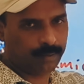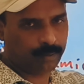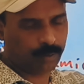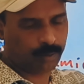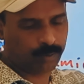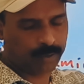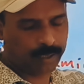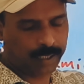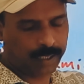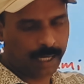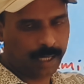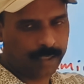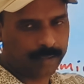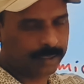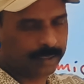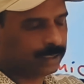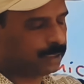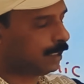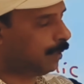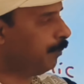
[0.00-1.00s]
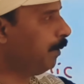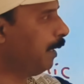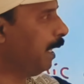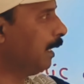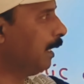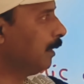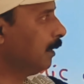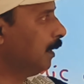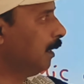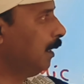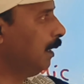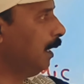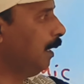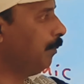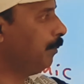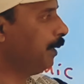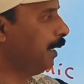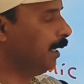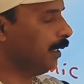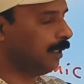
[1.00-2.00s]
coronary artery supplying the
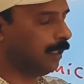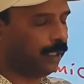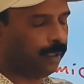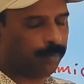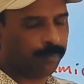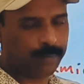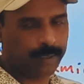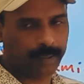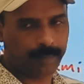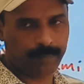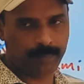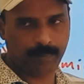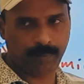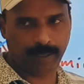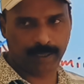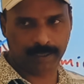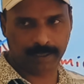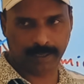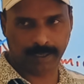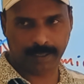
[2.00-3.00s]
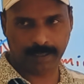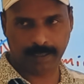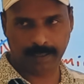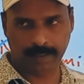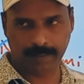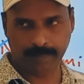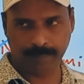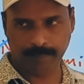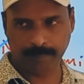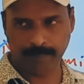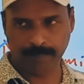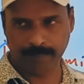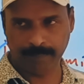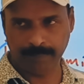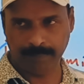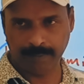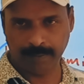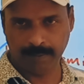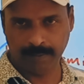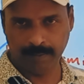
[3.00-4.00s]
left atrium, left ventricle.
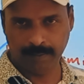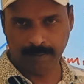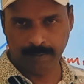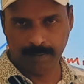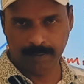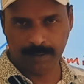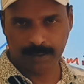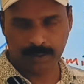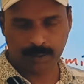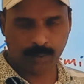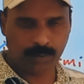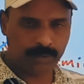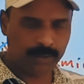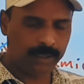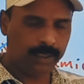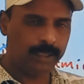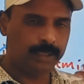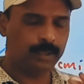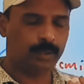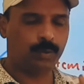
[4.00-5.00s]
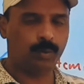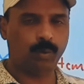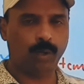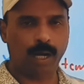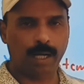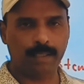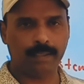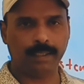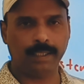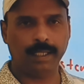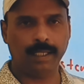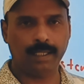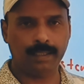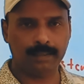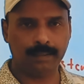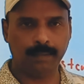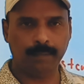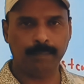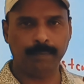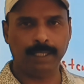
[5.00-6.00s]
So these two arteries
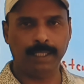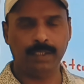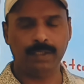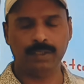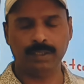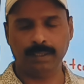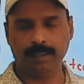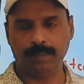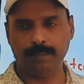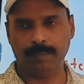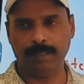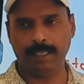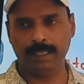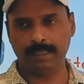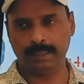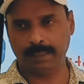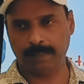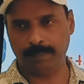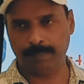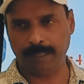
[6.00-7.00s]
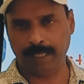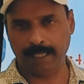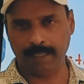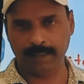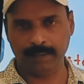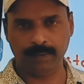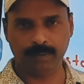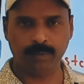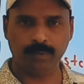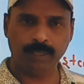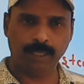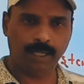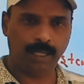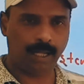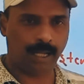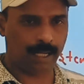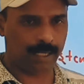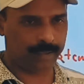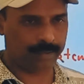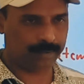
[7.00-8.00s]
are the major blood supplying to the
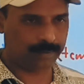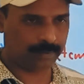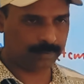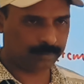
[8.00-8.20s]
heart.